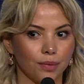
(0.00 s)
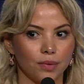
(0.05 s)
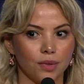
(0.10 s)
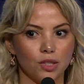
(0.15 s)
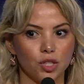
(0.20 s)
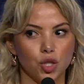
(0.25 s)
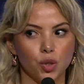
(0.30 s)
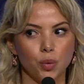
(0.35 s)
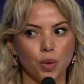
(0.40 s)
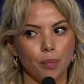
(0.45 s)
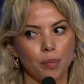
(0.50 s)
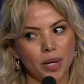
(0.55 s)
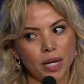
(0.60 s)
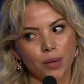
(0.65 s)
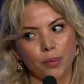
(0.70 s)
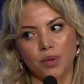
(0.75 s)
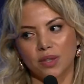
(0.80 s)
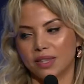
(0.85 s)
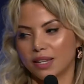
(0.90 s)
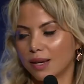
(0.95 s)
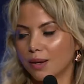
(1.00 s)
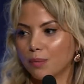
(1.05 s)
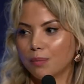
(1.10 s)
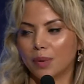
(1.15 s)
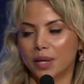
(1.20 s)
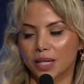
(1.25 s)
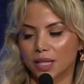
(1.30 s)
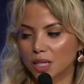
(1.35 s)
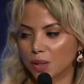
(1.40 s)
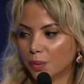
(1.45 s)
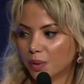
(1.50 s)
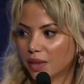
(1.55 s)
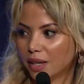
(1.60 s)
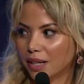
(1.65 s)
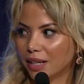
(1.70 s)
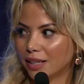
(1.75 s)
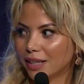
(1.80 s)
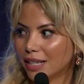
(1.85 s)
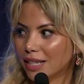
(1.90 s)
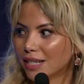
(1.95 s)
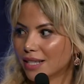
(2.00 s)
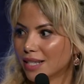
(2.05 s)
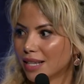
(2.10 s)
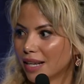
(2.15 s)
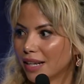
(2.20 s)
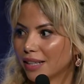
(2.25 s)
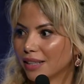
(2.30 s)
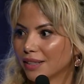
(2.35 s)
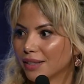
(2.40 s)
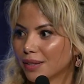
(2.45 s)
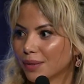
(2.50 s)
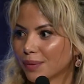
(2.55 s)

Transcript: She would beat us with anything in sight,